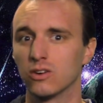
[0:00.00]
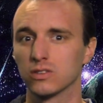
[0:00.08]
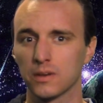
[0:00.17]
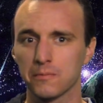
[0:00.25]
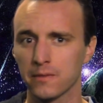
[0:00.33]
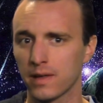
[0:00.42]
or
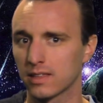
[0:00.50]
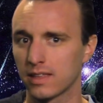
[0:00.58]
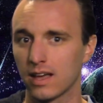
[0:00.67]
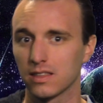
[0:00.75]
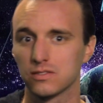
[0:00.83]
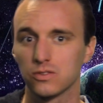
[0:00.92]
something like
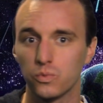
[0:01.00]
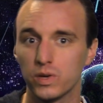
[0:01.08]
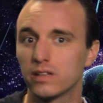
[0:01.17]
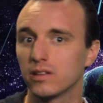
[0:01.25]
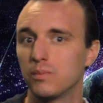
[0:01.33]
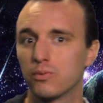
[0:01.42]
that. That's a
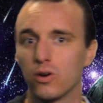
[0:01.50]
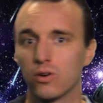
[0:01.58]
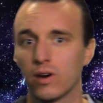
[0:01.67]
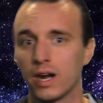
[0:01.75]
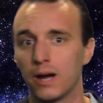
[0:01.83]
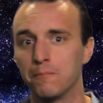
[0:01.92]
weekly
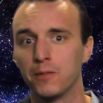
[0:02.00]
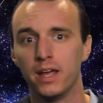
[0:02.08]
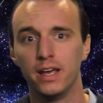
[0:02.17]
program.